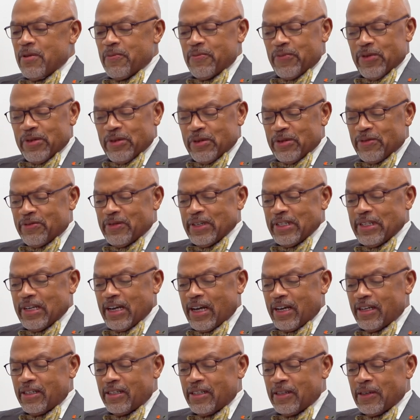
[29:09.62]
That's
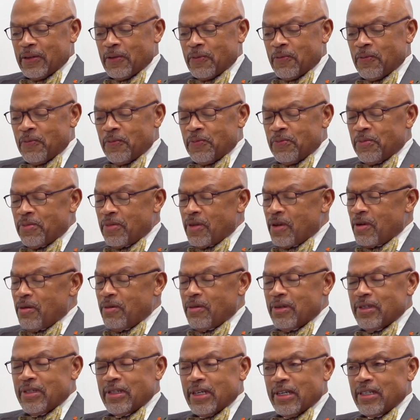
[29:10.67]
fantastic.
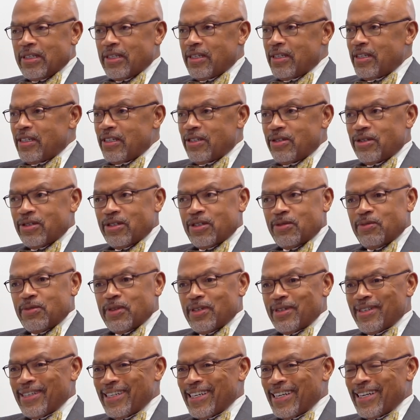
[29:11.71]
Well, Jason, it's just
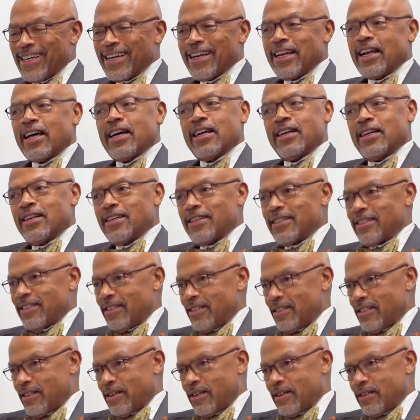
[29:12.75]
been an enlightening
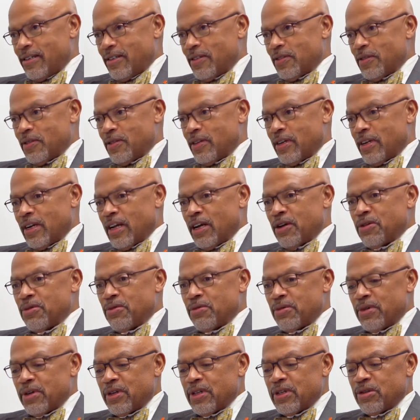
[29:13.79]
discussion, and I
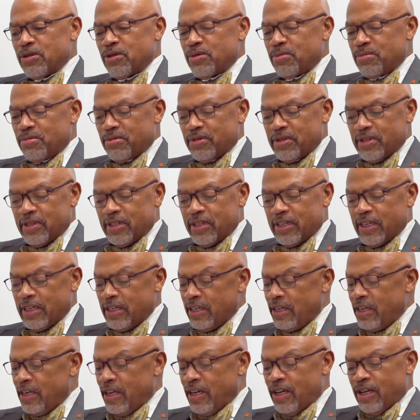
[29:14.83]
really appreciate
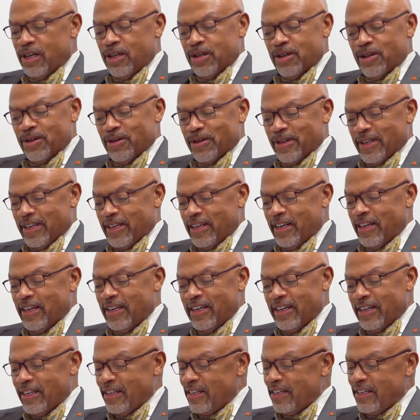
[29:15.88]
your
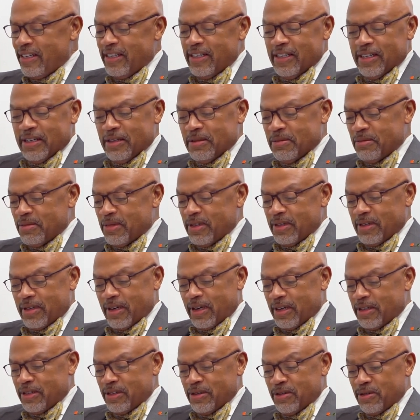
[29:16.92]
candid
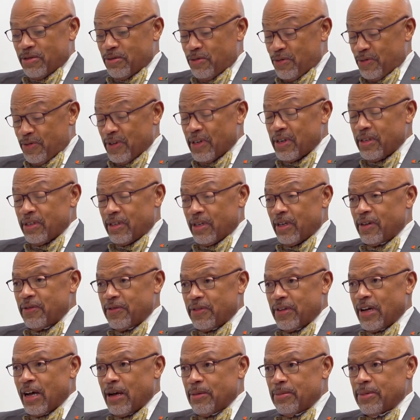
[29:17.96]
discussion of a very tough
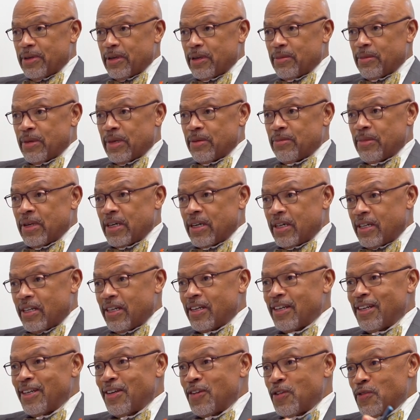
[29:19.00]
topic, but
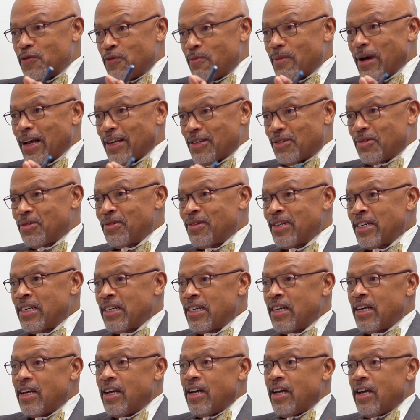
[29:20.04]
clearly you've mastered it,
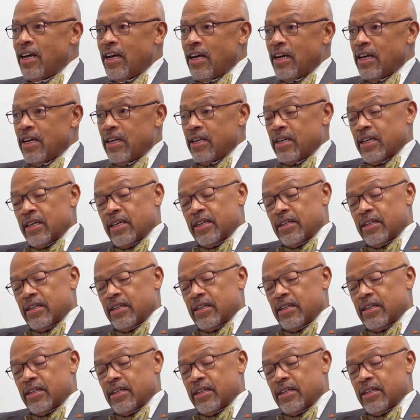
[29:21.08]
and